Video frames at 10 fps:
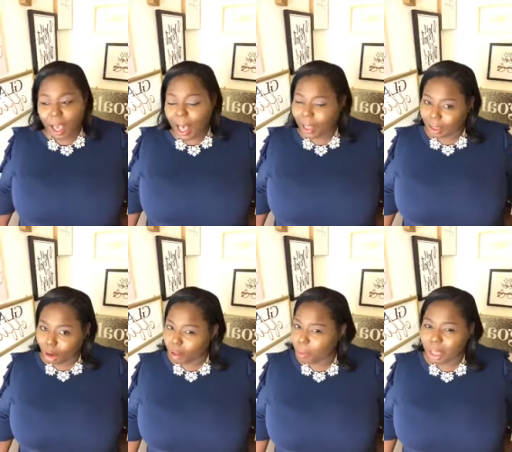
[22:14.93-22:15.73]
I like to
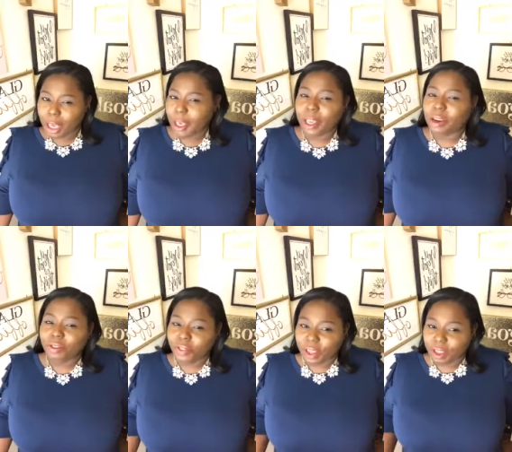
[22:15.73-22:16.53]
call them the hidden
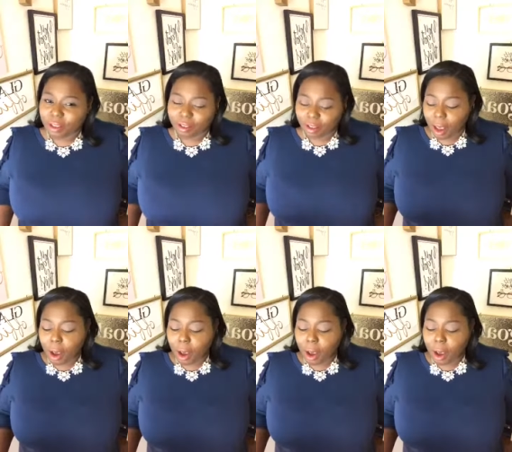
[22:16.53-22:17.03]
fees.